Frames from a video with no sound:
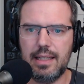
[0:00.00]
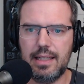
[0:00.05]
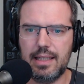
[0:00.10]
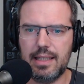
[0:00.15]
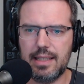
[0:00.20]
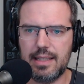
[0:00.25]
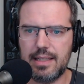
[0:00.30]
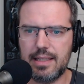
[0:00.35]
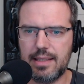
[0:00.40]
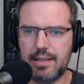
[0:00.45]

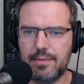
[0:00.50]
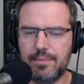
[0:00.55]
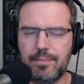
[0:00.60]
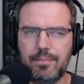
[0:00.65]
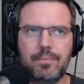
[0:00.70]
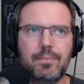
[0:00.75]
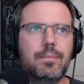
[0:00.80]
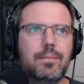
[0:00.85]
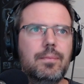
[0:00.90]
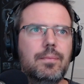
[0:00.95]
is
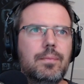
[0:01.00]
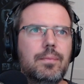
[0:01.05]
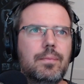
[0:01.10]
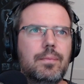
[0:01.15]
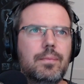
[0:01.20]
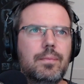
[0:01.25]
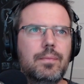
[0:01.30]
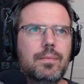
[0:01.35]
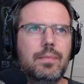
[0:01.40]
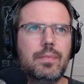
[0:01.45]

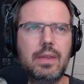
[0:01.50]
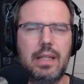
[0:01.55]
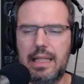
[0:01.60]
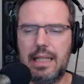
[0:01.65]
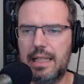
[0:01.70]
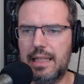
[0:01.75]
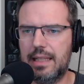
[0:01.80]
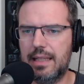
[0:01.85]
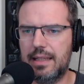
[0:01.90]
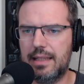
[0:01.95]

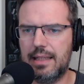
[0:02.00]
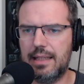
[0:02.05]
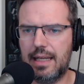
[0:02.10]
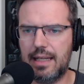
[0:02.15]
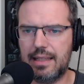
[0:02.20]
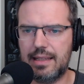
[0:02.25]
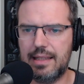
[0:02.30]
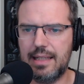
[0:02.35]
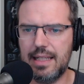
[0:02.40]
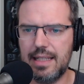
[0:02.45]

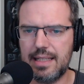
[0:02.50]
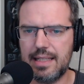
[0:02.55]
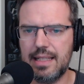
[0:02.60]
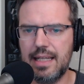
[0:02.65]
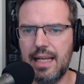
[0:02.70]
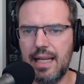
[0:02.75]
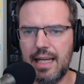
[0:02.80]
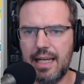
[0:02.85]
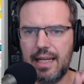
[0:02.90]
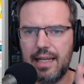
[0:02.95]
like this.
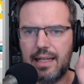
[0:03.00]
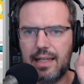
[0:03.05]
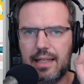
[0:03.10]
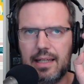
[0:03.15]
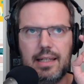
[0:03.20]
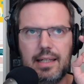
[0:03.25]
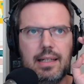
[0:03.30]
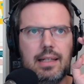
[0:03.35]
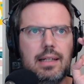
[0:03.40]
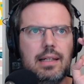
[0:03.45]

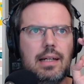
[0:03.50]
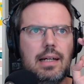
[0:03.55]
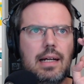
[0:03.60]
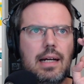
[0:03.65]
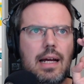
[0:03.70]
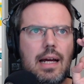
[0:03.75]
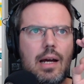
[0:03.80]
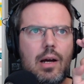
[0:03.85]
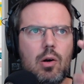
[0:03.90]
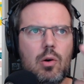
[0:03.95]
Uh,
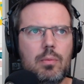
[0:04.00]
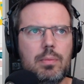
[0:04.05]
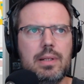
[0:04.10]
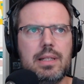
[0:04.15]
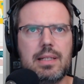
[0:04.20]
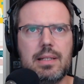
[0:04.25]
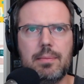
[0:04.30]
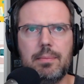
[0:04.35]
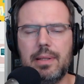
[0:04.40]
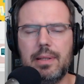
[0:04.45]
I hope
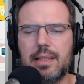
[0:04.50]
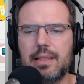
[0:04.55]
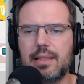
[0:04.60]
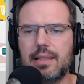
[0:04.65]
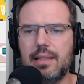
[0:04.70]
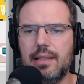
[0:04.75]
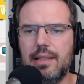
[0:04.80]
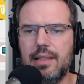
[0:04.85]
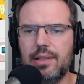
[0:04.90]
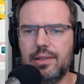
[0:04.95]
it's a
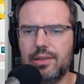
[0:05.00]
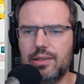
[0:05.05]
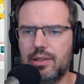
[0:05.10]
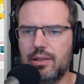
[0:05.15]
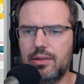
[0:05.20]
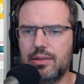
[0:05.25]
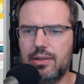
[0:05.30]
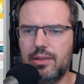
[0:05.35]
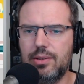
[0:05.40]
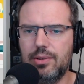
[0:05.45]
bit clearer
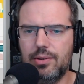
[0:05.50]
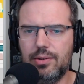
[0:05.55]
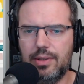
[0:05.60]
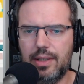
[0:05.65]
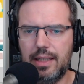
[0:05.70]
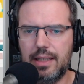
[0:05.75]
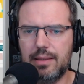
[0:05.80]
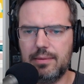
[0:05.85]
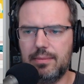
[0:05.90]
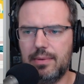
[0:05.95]
on your
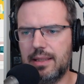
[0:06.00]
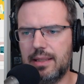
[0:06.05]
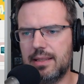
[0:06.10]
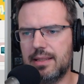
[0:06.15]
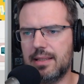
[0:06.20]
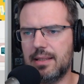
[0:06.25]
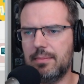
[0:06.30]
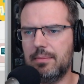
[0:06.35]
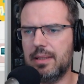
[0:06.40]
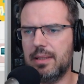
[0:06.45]
end.
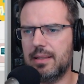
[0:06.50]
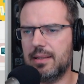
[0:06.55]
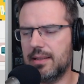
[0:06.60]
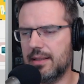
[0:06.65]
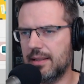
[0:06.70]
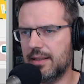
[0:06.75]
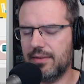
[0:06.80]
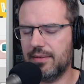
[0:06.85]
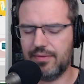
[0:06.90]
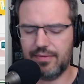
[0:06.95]
It's a bit
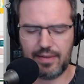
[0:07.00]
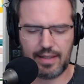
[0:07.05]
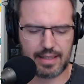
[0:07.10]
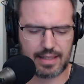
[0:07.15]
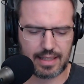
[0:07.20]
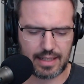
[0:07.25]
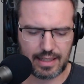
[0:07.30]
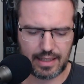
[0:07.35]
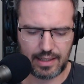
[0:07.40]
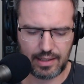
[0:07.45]
uh,
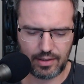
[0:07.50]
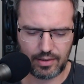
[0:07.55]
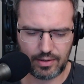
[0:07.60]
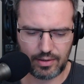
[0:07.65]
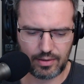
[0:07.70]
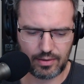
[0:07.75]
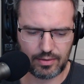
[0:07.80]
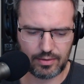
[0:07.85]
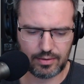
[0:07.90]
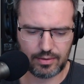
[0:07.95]
fuzzy
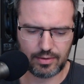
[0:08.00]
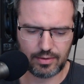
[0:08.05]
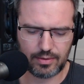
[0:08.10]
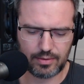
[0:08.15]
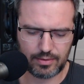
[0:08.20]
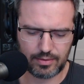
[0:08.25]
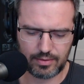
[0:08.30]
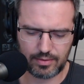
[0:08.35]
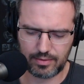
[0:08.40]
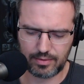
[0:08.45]
here on
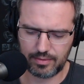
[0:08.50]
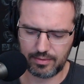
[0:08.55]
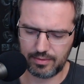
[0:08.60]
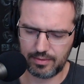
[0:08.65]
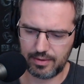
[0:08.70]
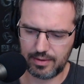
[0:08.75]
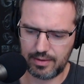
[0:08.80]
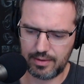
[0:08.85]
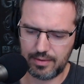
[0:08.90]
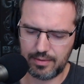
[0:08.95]
on
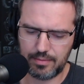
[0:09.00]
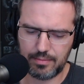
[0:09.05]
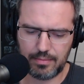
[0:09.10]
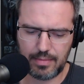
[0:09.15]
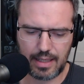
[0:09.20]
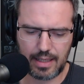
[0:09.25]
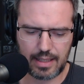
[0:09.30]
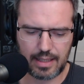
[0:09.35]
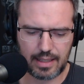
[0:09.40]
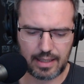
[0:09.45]
on uh,
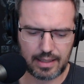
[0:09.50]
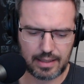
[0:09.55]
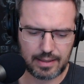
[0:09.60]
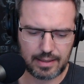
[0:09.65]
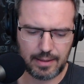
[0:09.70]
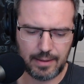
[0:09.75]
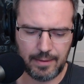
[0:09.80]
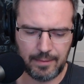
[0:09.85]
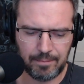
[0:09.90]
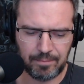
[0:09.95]
my
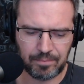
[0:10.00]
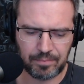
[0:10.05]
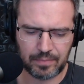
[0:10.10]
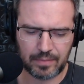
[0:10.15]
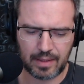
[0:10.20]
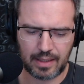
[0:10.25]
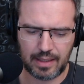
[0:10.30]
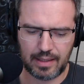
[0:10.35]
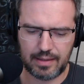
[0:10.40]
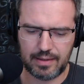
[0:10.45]
end.
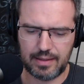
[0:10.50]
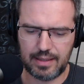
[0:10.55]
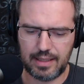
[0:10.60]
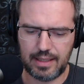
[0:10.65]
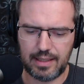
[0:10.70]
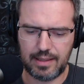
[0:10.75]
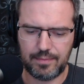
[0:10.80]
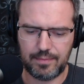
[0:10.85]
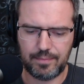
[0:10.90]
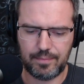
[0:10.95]

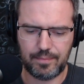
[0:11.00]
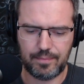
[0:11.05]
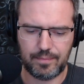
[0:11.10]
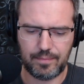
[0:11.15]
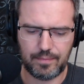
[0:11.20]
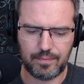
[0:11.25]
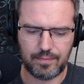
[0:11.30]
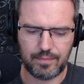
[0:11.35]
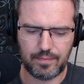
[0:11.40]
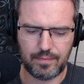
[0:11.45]
The
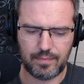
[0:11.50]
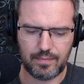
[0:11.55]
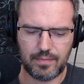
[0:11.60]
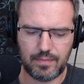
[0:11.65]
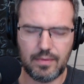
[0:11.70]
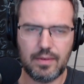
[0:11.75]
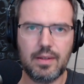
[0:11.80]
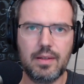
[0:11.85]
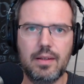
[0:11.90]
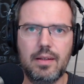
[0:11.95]

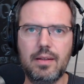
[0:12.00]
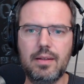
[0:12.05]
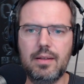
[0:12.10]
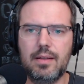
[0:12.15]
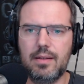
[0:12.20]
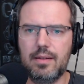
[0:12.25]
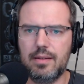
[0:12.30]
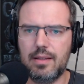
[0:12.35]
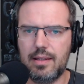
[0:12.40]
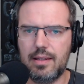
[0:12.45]

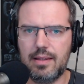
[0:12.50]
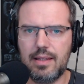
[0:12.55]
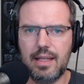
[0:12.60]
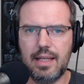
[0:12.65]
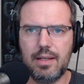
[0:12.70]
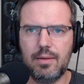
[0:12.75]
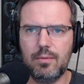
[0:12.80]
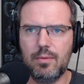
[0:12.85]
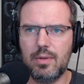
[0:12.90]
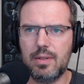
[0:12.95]
the
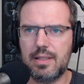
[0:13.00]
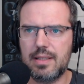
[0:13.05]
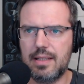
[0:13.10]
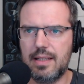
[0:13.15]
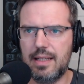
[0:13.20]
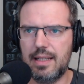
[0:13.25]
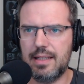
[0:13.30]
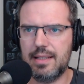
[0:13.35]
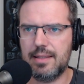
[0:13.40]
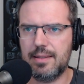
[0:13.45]
thing was
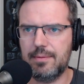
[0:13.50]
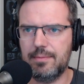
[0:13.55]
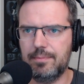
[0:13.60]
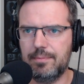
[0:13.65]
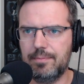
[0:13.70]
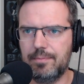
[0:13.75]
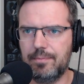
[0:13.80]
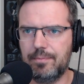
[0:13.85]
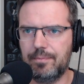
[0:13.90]
this.